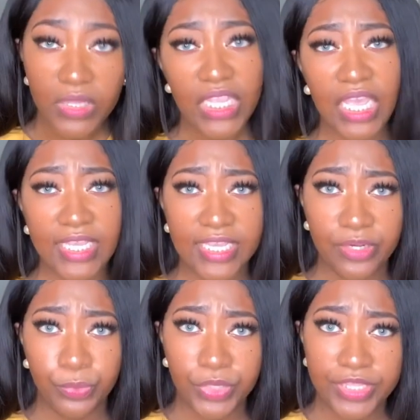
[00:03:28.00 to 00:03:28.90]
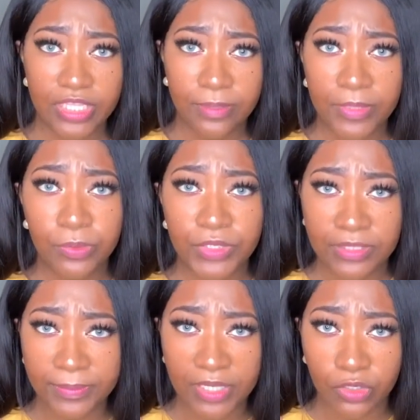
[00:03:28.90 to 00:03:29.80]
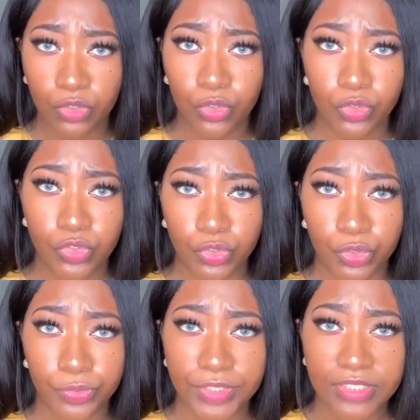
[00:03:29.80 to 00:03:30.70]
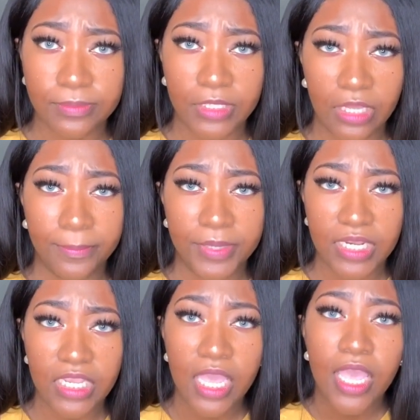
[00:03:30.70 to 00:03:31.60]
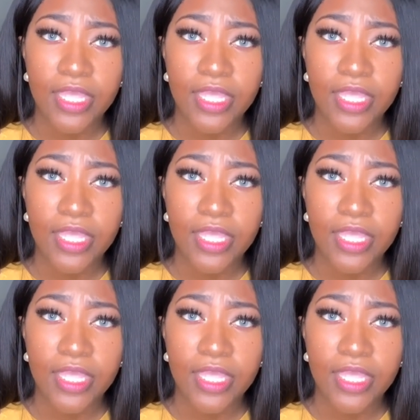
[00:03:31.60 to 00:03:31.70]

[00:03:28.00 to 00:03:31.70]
again with them, it was a medical tourism company.